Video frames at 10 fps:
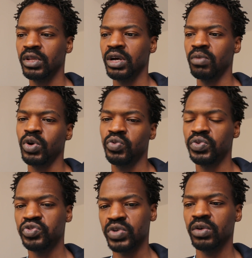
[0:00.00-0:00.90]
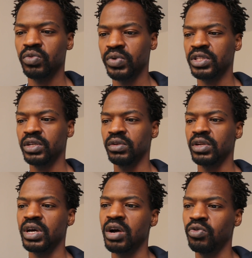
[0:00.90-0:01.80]
um, what we struggle with,
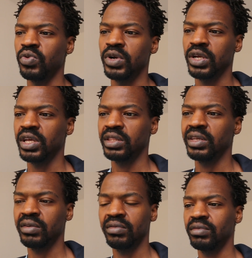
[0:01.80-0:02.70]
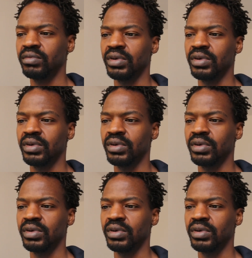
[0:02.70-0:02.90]
and how we want to get there.